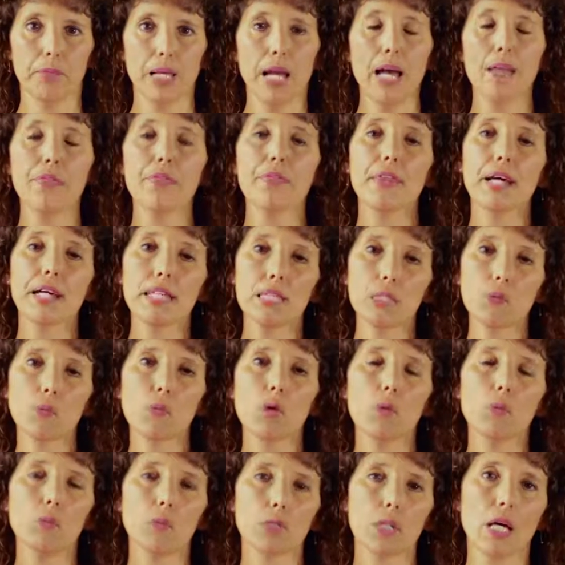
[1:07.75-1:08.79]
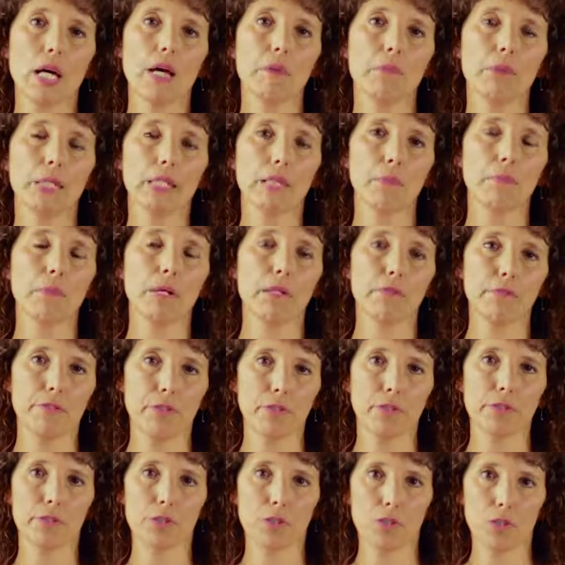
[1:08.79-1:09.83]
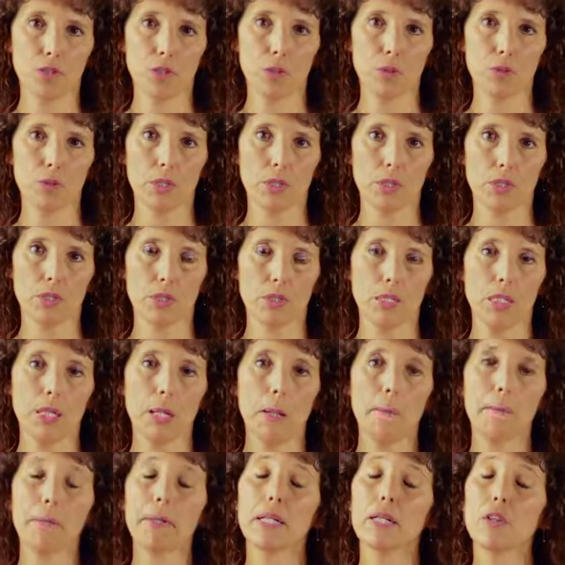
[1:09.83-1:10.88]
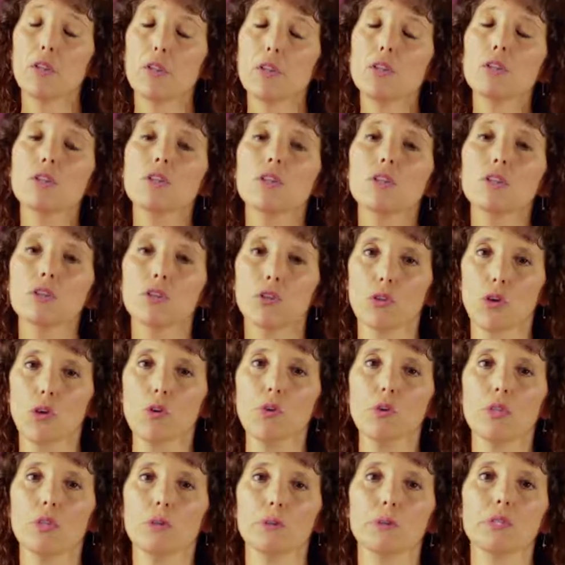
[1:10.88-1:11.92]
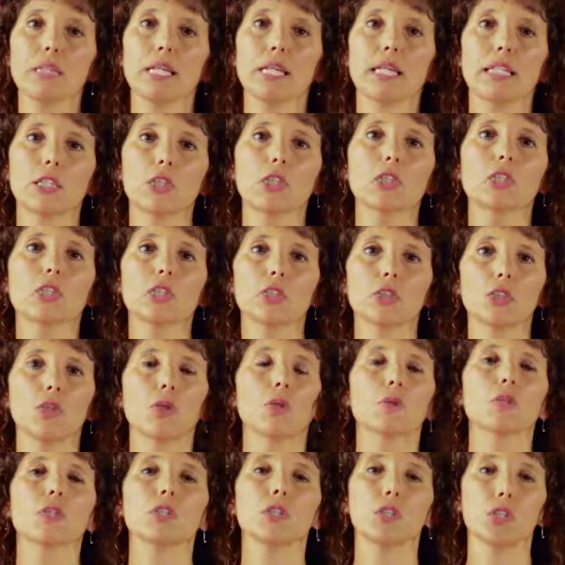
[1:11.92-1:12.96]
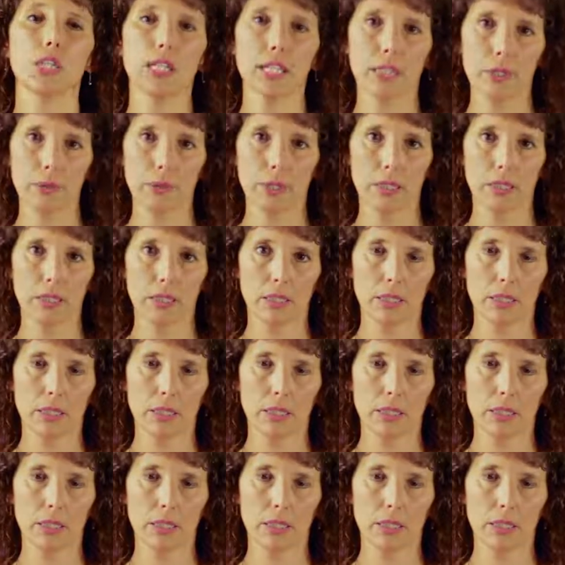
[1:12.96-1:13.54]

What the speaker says: And that's what was happening in my frozen shoulder. But not the shoulder, it was actually the shoulder chakra.